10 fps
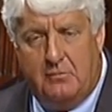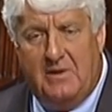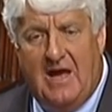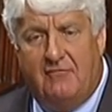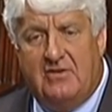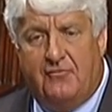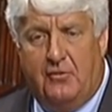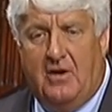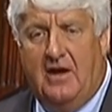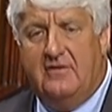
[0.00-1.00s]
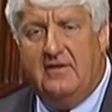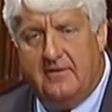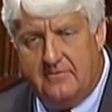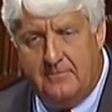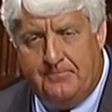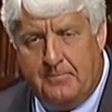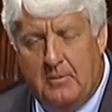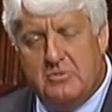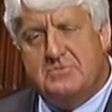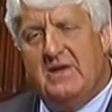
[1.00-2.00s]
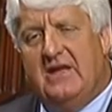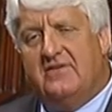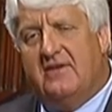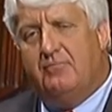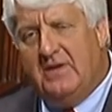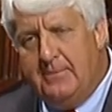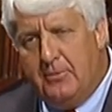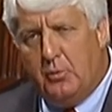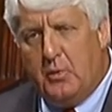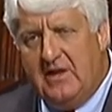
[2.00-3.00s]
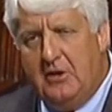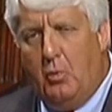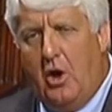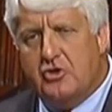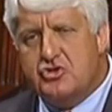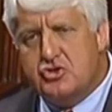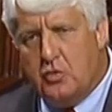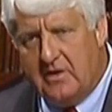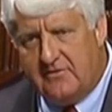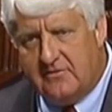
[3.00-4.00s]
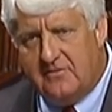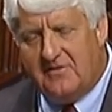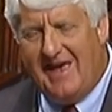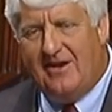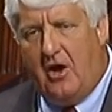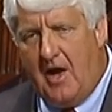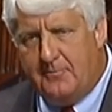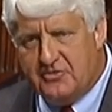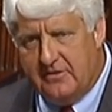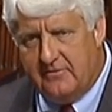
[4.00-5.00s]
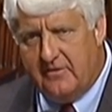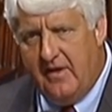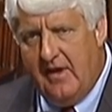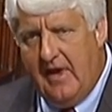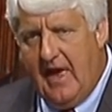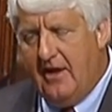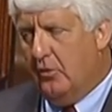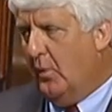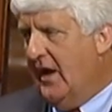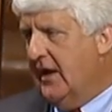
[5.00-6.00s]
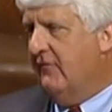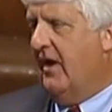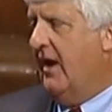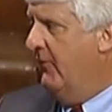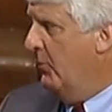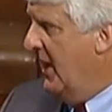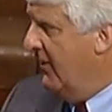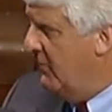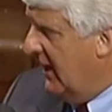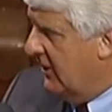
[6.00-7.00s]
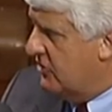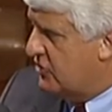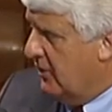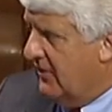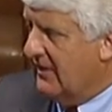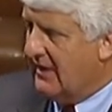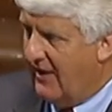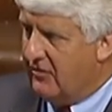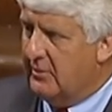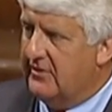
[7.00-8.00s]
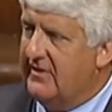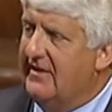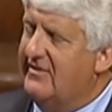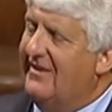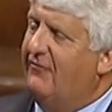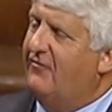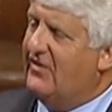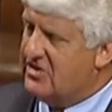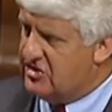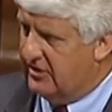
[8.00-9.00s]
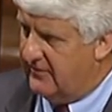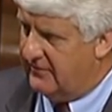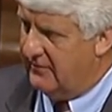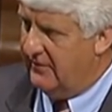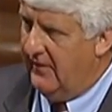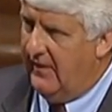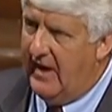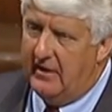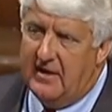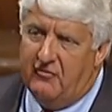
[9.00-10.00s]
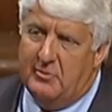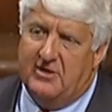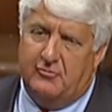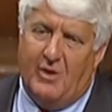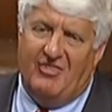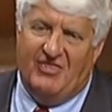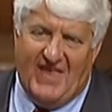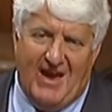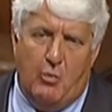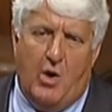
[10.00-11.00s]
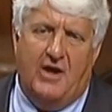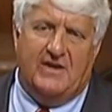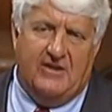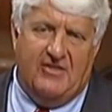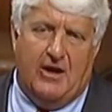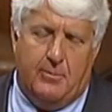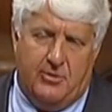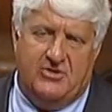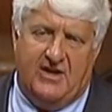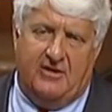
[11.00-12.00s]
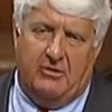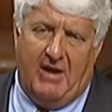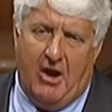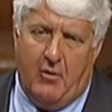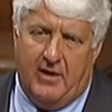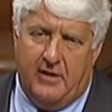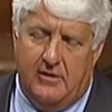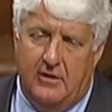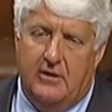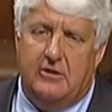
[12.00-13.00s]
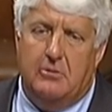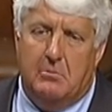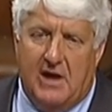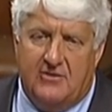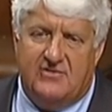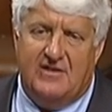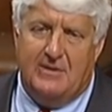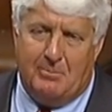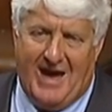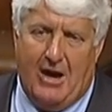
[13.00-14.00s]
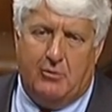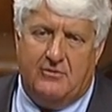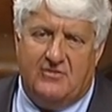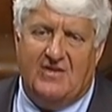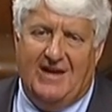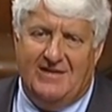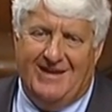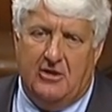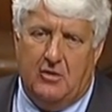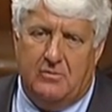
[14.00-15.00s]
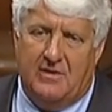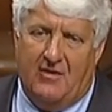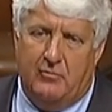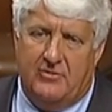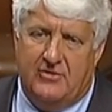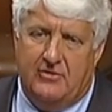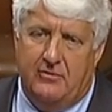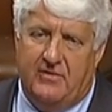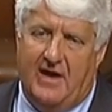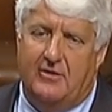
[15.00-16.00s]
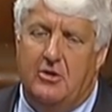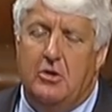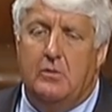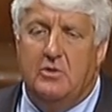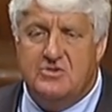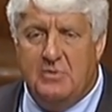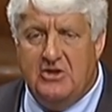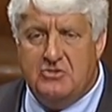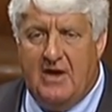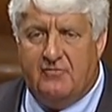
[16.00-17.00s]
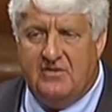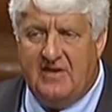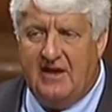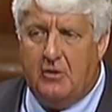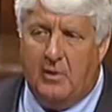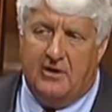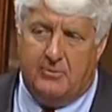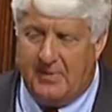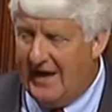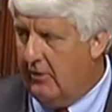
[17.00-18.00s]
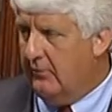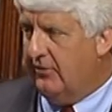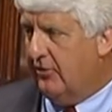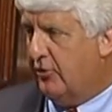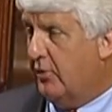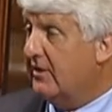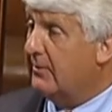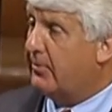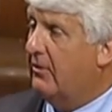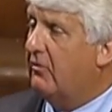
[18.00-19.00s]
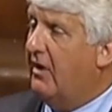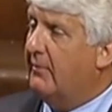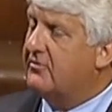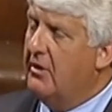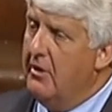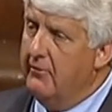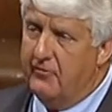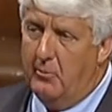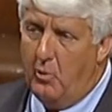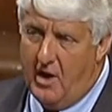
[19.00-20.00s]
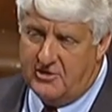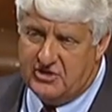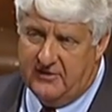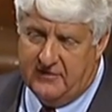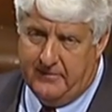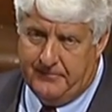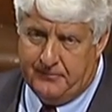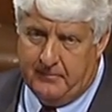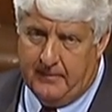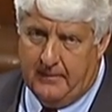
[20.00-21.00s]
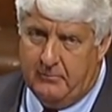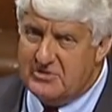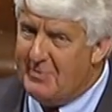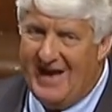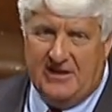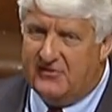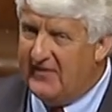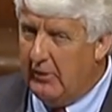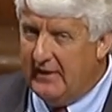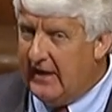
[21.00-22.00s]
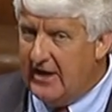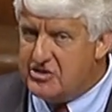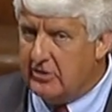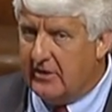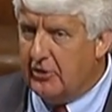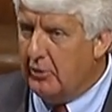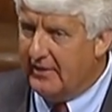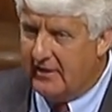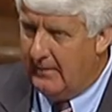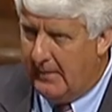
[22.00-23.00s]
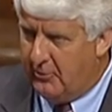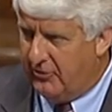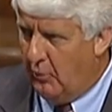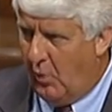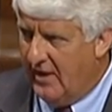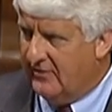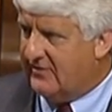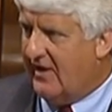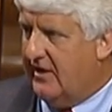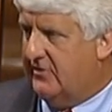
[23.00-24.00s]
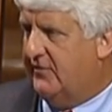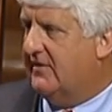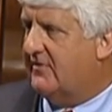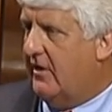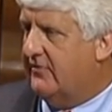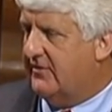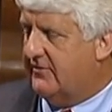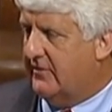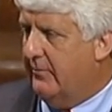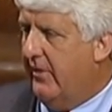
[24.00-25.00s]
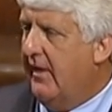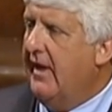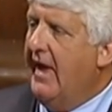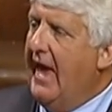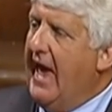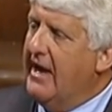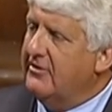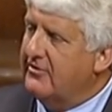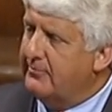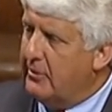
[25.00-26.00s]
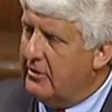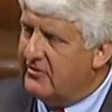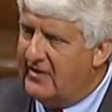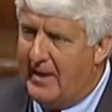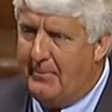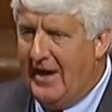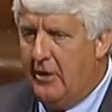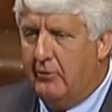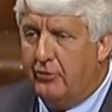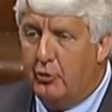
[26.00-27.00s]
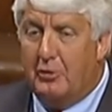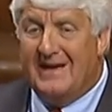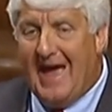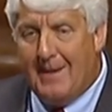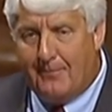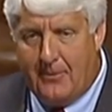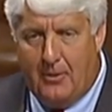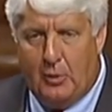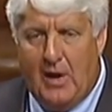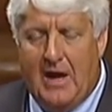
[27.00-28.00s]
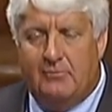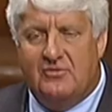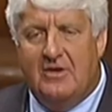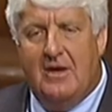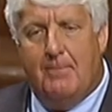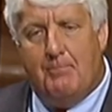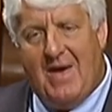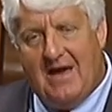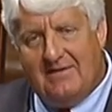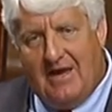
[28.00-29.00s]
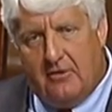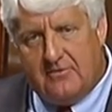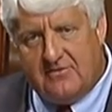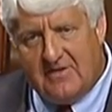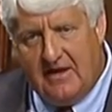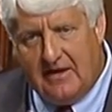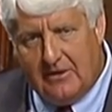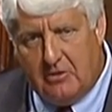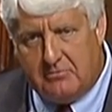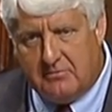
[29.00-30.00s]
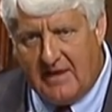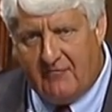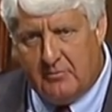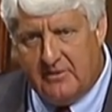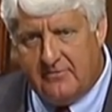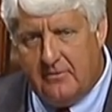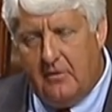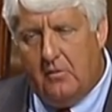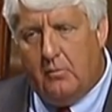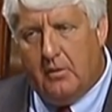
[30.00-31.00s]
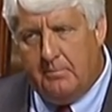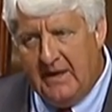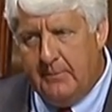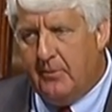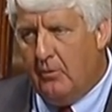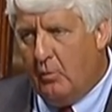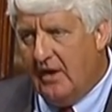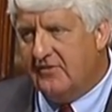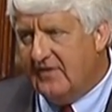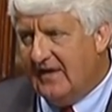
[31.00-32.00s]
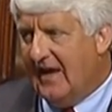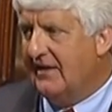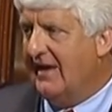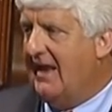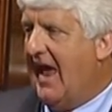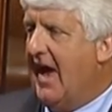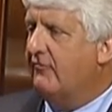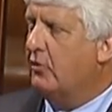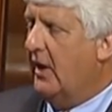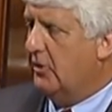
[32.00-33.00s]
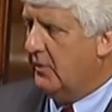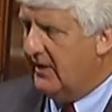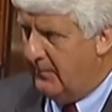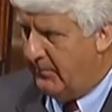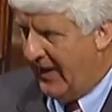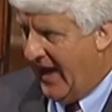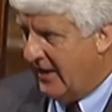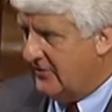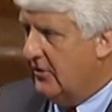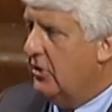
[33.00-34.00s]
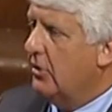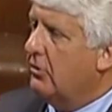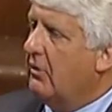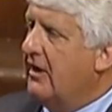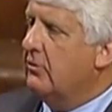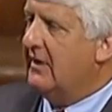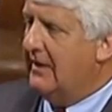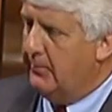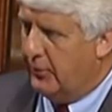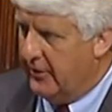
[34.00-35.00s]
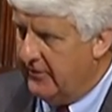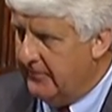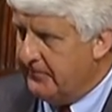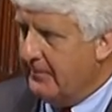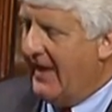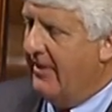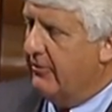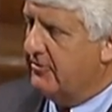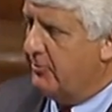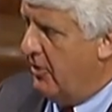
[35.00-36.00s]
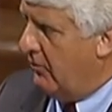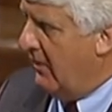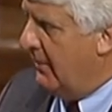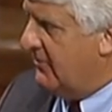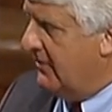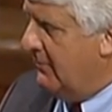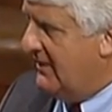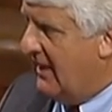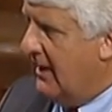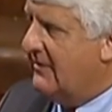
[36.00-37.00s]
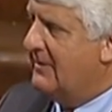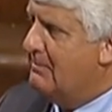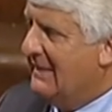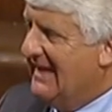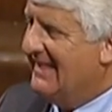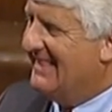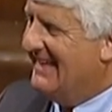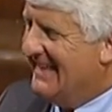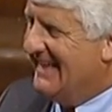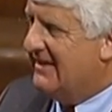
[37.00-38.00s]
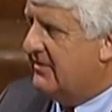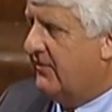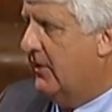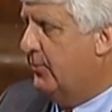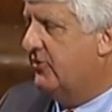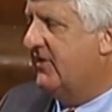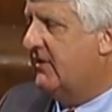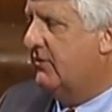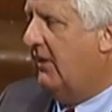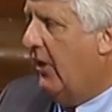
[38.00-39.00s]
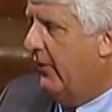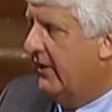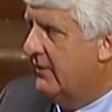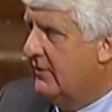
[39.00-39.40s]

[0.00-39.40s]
We have differing ideas, which means if people really want choices and options and a way of making sure that government is efficient and government is what they want in their particular area, you must empower state and local government to do that, which means you have to take away the power and the authority and the programs from Washington, which by its very nature can only up with a one-size-fits-all system, and disperse that power, authority, and programs back down to state and local governments, where people once again can have greater impact, greater input, and those programs can be done to meet the needs of our particular area.